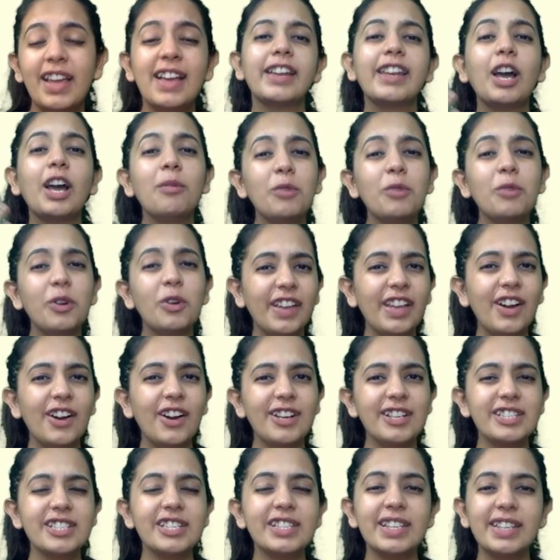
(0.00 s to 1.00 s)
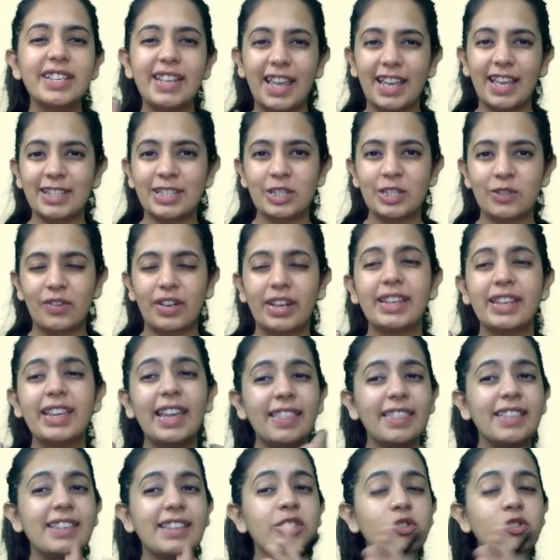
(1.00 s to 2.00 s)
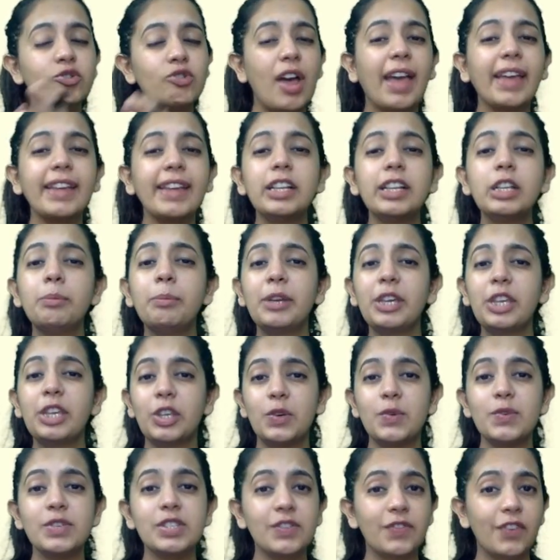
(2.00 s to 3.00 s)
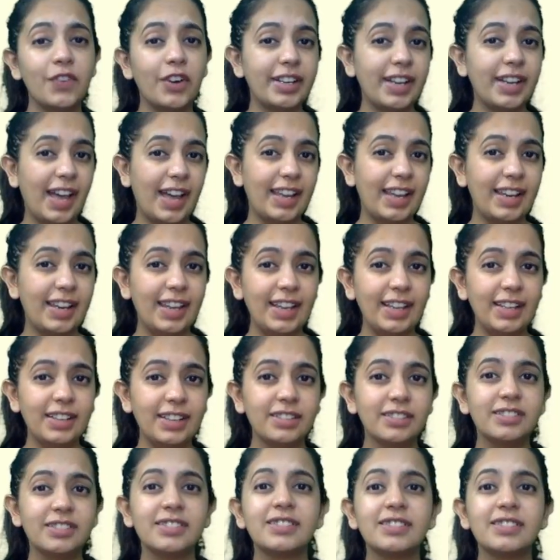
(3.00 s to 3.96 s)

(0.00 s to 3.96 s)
Now moving on to the next one. Can this triangle be used for tiling?